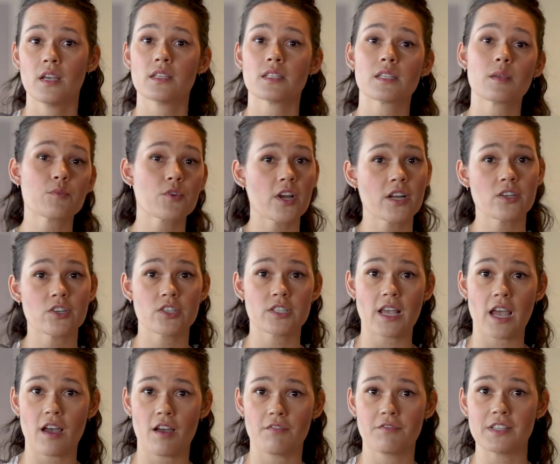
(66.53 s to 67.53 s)
Some grinders
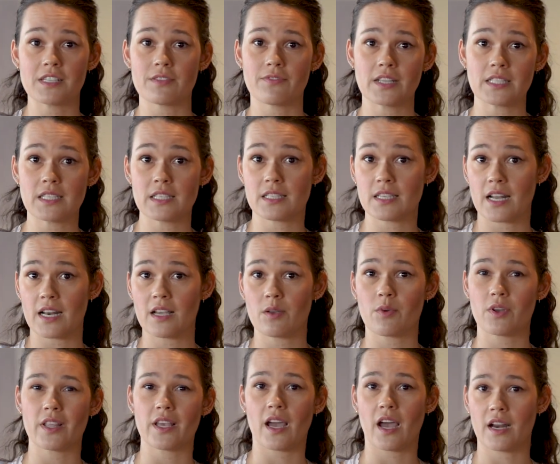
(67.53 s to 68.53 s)
have this fancy setting
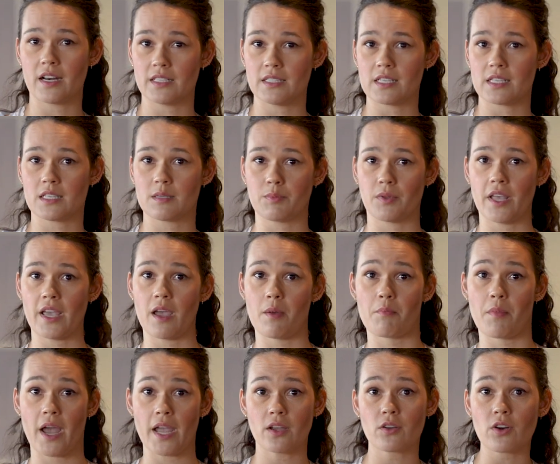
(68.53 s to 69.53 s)
where they kind of display a
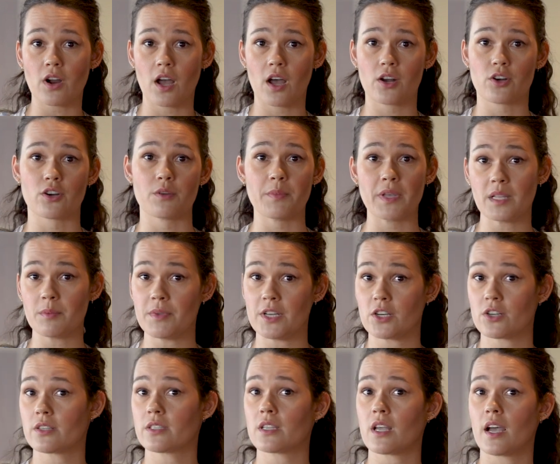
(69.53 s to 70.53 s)
micron or a
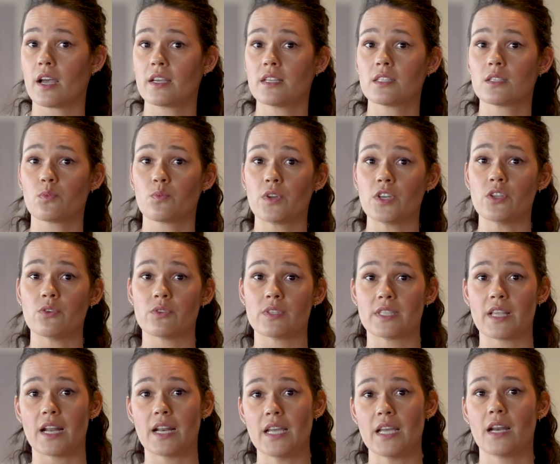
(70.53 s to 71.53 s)
millimeter size when you
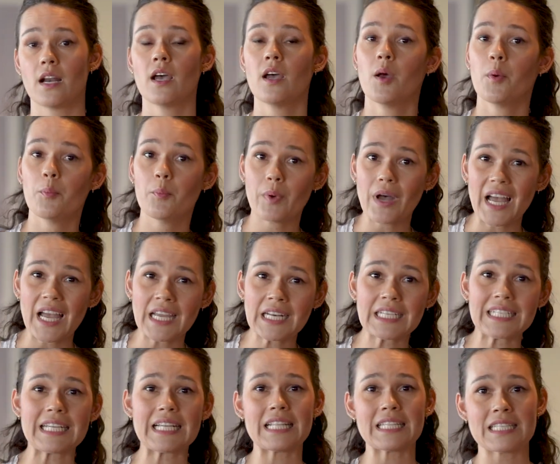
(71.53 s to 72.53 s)
set it, but
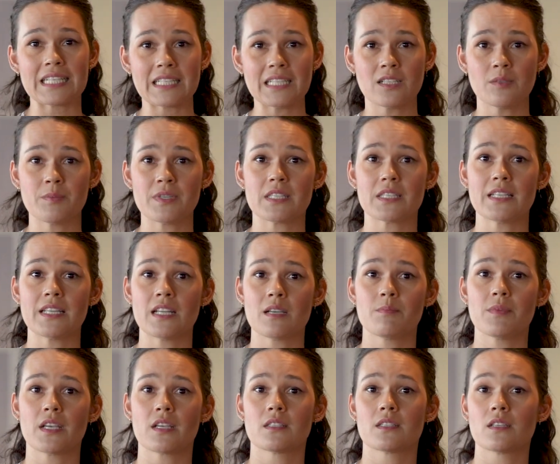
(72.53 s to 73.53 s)
that's a little
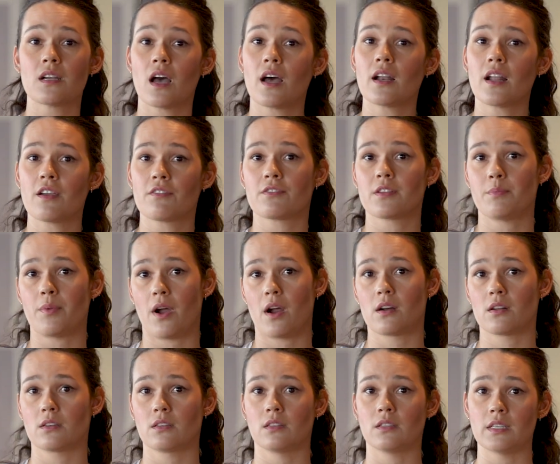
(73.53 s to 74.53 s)
misleading because not every
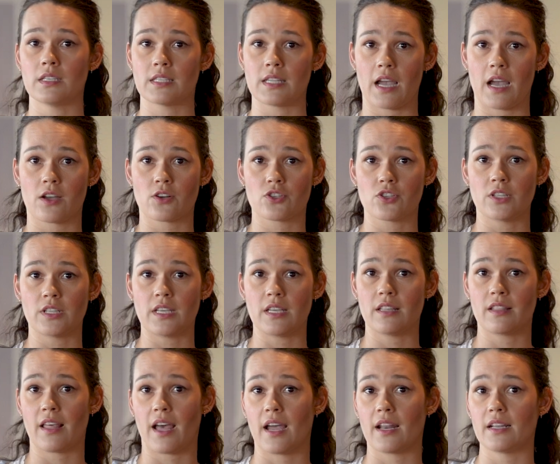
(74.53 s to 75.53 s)
particle is
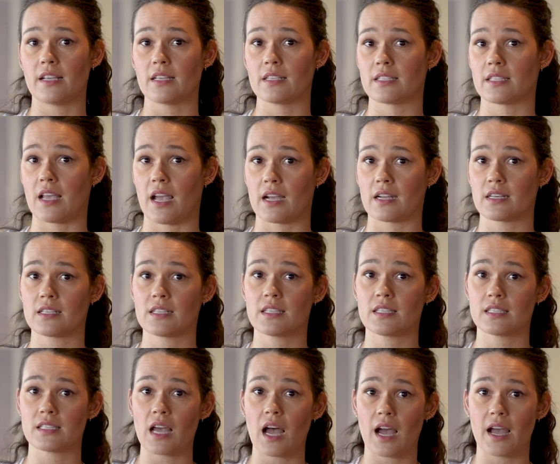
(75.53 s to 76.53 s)
actually that exact
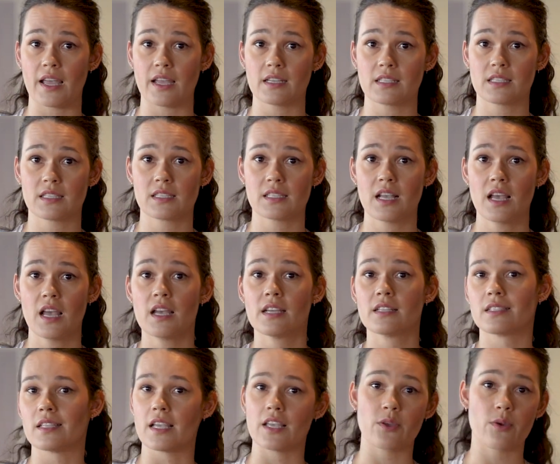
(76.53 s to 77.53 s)
size.
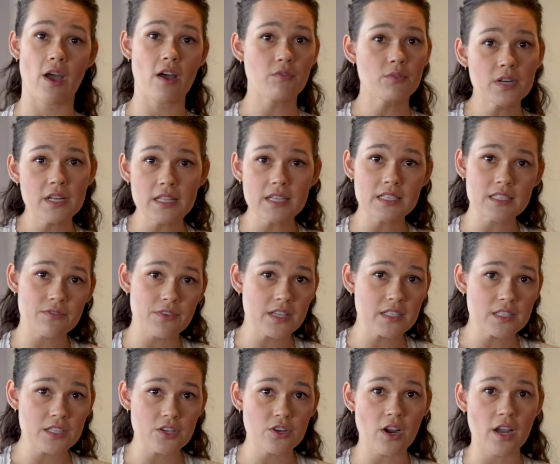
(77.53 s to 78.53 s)
Say you have one of these
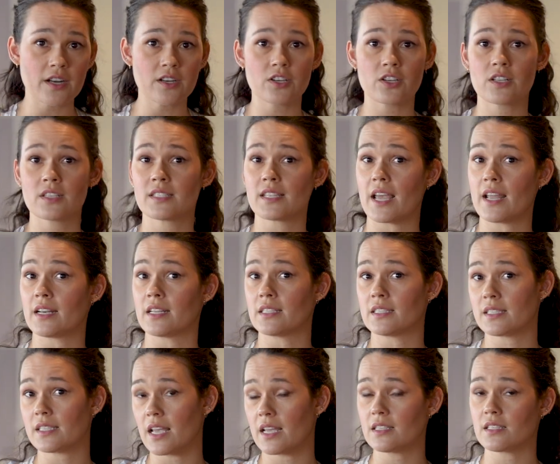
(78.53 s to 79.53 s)
fancy grinders and
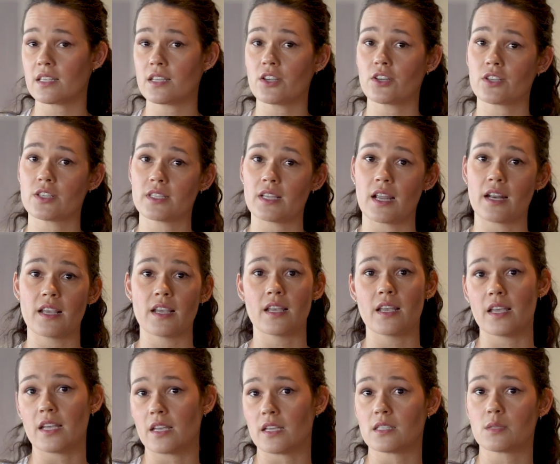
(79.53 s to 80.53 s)
it says that your setting
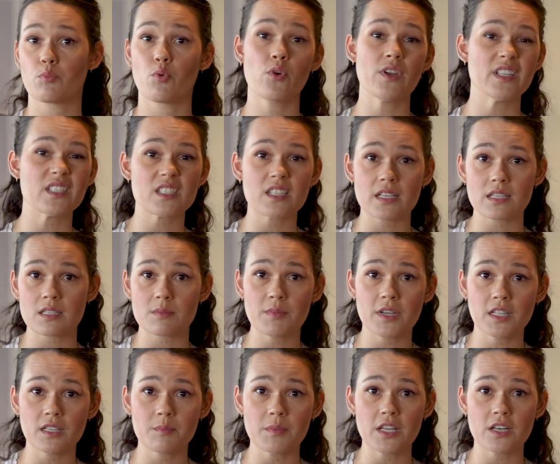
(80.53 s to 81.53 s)
is 0.6
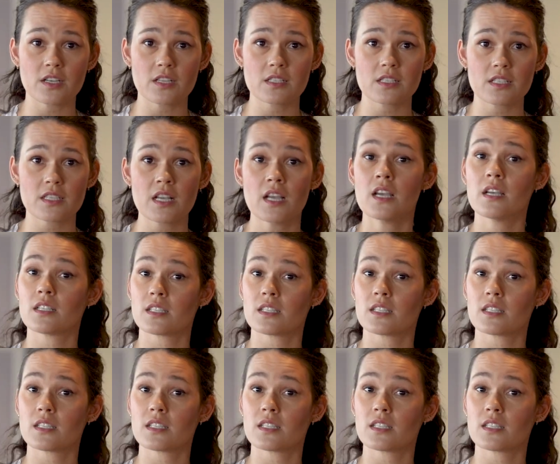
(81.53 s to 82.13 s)
millimeters.